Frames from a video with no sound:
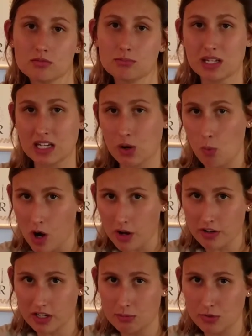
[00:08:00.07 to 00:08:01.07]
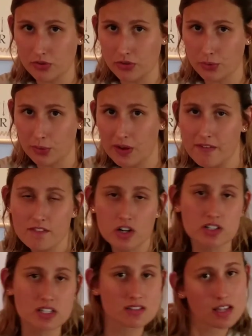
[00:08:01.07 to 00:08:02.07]
meaning water can move through it,
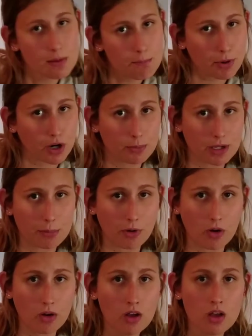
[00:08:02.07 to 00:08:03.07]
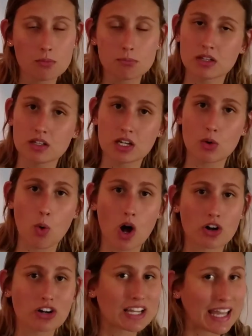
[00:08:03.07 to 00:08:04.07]
versus impermeable, meaning
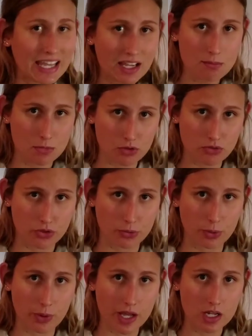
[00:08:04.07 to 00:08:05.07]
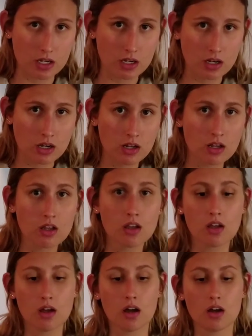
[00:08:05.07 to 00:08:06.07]
water can't move through it.
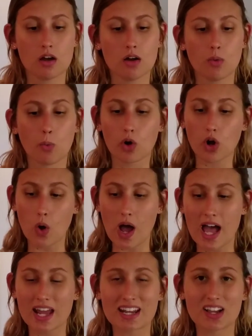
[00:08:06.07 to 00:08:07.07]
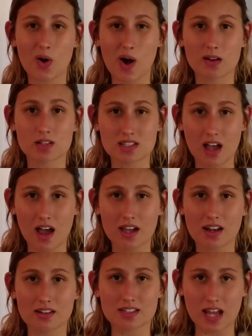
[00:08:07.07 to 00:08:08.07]
Well, go ahead and go outside
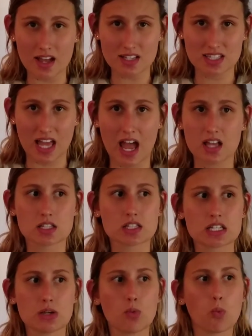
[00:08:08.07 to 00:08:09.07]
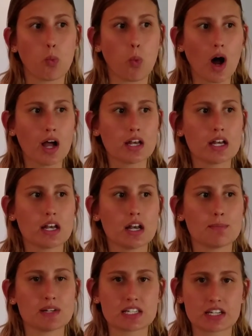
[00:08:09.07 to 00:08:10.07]
and test that and see what
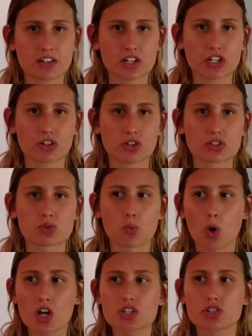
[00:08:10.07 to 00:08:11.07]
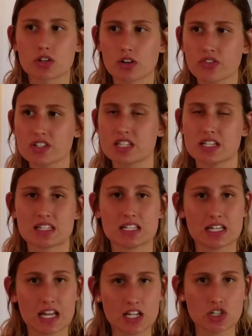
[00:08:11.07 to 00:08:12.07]
materials, what surfaces in
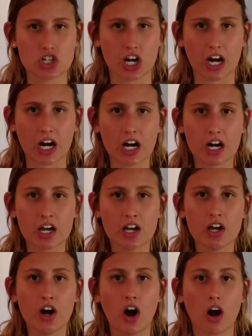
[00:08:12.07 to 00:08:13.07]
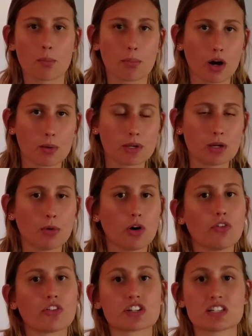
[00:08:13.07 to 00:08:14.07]
nature are permeable
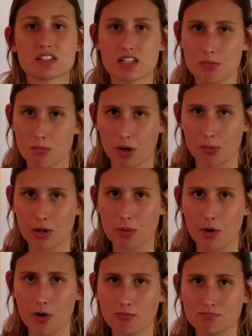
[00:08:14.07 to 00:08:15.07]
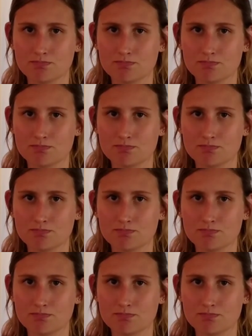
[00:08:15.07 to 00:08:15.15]
versus impermeable.